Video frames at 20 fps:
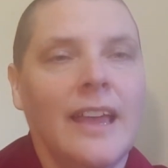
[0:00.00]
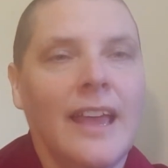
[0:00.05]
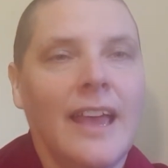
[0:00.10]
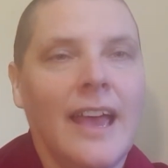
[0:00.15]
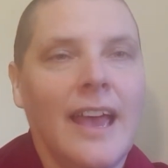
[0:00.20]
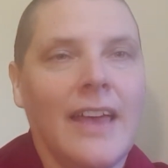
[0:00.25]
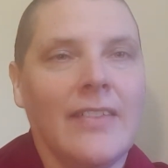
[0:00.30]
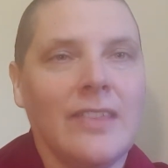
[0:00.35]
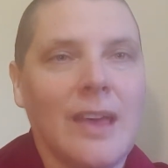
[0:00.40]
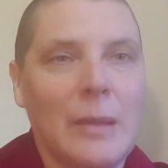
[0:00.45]

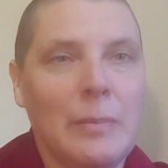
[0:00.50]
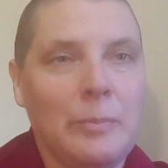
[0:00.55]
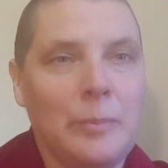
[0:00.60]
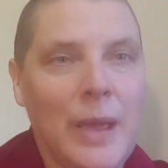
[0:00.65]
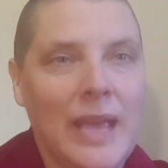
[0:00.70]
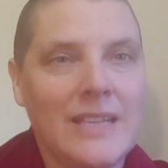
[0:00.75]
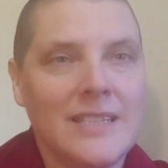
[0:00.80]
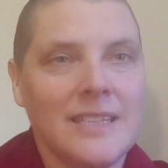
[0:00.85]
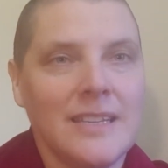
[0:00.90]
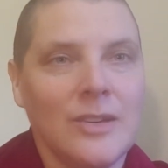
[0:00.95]
And that
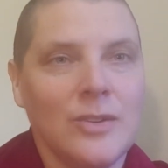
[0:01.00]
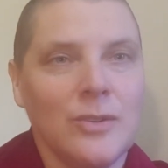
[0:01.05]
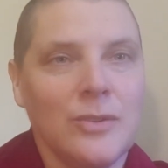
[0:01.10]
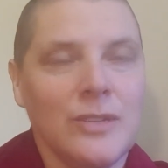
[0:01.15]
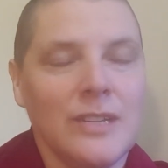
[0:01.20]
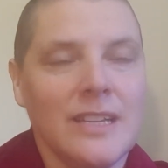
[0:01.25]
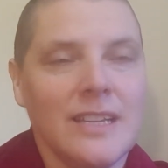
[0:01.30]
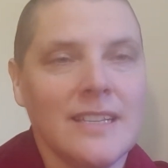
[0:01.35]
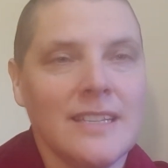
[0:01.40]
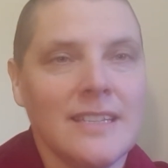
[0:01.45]
basic
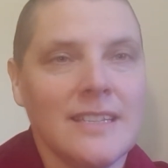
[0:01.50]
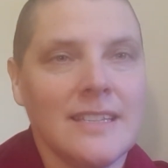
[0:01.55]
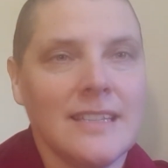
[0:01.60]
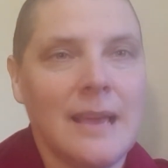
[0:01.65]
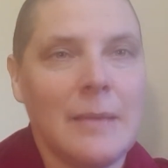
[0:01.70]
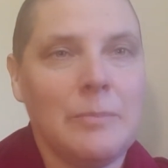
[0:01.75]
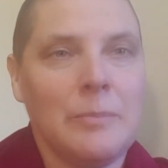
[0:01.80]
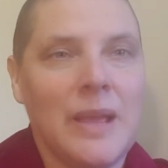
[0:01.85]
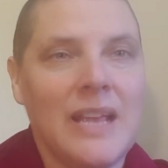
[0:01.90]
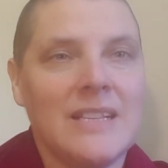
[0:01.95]
goodness,
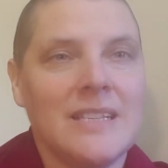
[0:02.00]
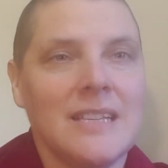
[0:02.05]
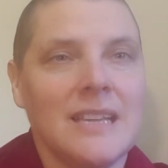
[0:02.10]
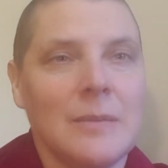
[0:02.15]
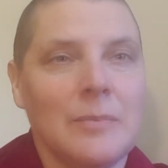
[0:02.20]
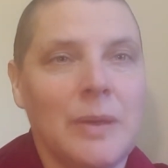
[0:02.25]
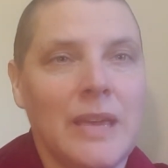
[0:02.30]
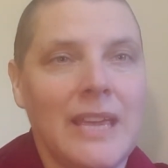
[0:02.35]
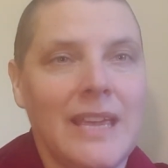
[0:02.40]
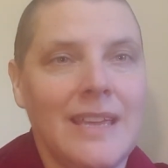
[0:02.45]
that
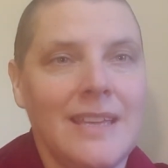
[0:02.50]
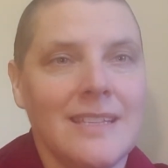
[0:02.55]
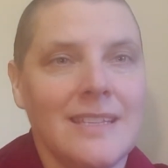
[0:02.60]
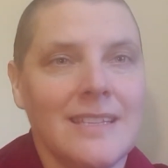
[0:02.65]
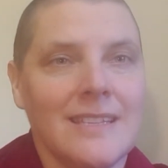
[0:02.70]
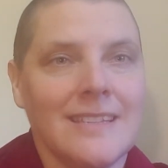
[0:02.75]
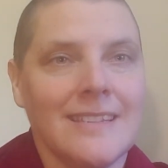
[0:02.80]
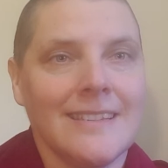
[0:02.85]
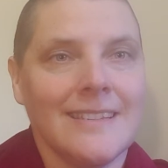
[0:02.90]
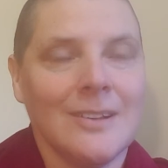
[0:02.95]
basic
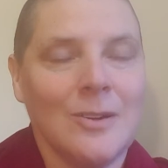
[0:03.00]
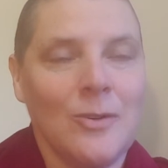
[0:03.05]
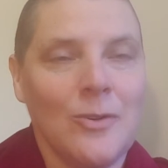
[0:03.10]
peace,